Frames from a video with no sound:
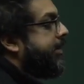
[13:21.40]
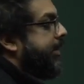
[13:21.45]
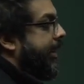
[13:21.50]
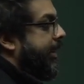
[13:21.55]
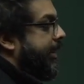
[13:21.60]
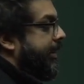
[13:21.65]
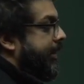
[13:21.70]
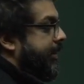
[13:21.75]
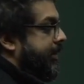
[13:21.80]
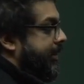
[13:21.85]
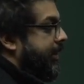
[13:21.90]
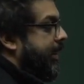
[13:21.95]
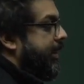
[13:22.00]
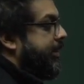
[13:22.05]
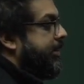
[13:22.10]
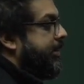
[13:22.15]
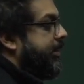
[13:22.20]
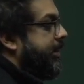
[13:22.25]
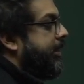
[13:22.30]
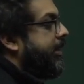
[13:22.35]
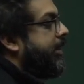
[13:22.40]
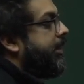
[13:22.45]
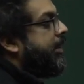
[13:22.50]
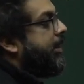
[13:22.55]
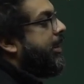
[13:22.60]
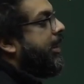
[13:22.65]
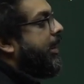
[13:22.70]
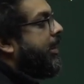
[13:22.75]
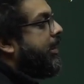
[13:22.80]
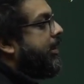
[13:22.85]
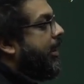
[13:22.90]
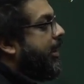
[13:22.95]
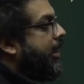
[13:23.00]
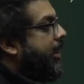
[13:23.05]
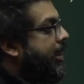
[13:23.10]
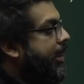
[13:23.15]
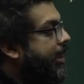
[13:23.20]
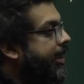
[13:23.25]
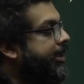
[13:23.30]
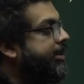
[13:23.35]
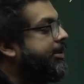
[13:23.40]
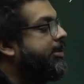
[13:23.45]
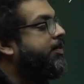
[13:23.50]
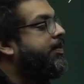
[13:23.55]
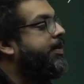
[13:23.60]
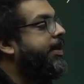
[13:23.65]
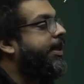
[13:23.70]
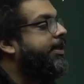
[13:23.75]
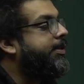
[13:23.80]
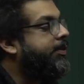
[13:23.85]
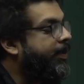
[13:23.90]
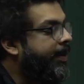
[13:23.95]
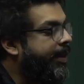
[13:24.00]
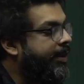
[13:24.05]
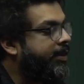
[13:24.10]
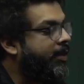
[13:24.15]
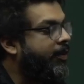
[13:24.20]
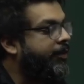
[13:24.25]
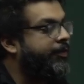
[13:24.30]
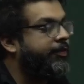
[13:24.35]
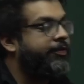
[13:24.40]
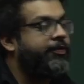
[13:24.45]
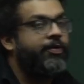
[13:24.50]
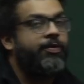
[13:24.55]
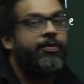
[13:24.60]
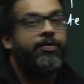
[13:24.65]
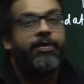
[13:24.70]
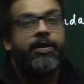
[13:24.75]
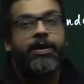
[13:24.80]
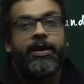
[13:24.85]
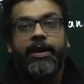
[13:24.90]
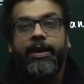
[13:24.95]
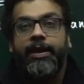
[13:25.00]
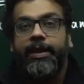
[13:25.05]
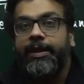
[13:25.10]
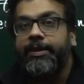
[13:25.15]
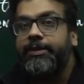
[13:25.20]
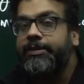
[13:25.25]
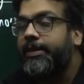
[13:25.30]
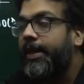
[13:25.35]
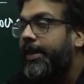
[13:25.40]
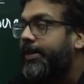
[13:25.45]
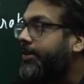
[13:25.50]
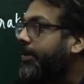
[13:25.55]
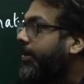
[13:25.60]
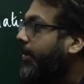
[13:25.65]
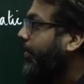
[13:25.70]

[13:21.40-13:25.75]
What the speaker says: in this country. The least we expect out of you is that